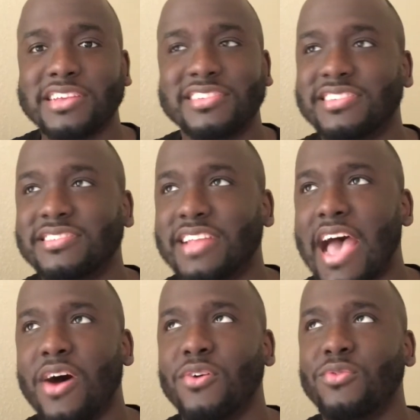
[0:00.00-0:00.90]
is
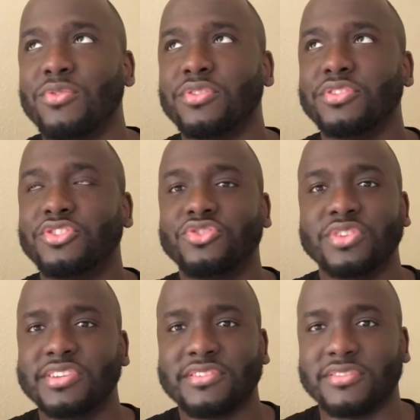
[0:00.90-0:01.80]
now
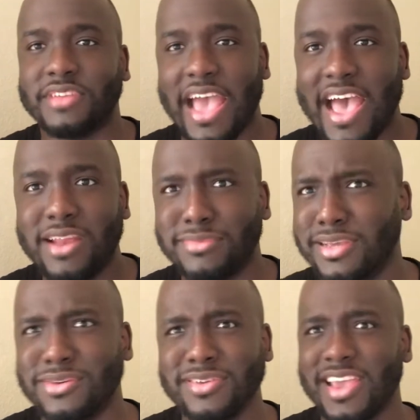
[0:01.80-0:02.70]
Shreya's dad. I'm
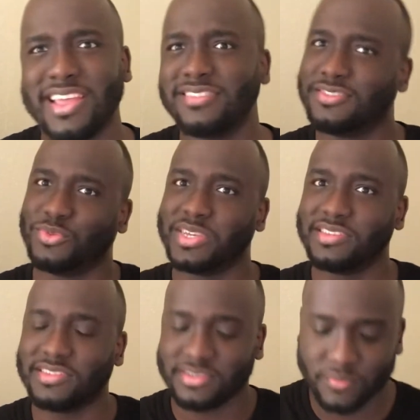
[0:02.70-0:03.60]
like, okay, that's a
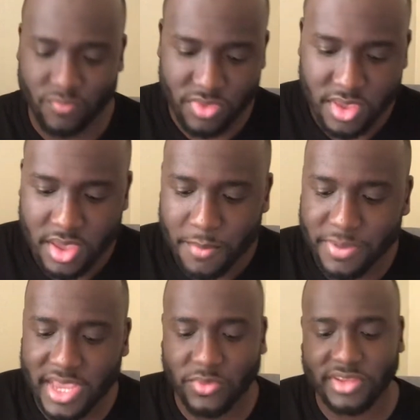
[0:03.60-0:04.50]
twist.
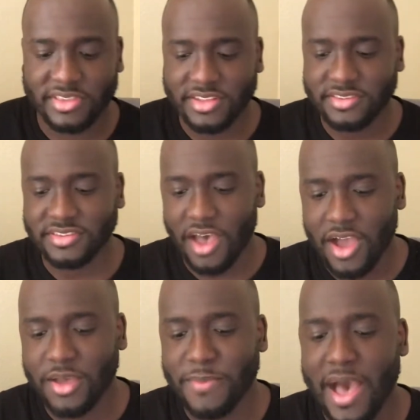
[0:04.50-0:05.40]
But anyways, let's
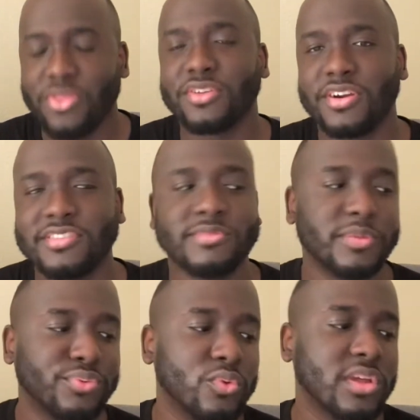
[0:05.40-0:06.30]
talk about The Curse of
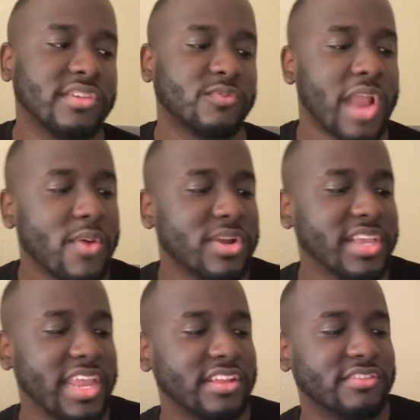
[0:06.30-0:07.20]
Maputlas. What I want to
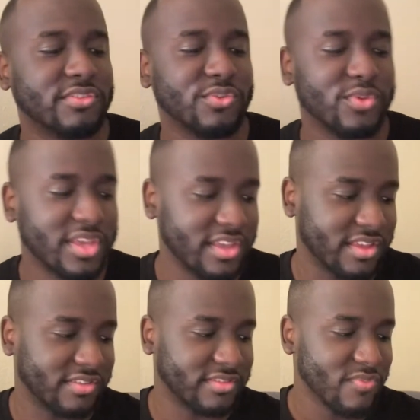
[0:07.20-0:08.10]
get into
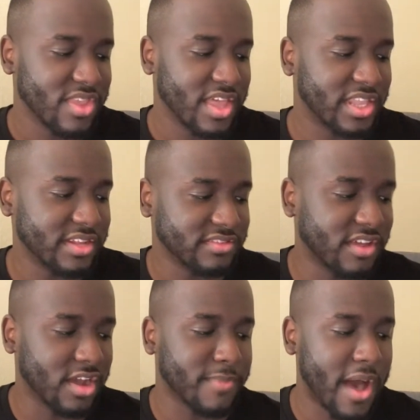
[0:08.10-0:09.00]
is, let's
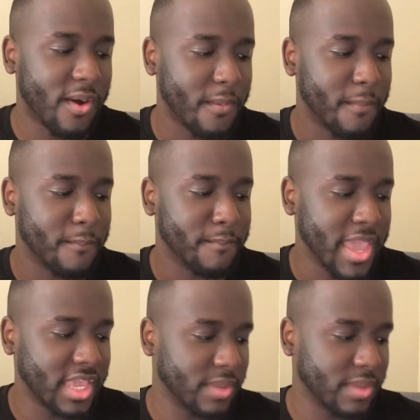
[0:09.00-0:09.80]
talk about Makey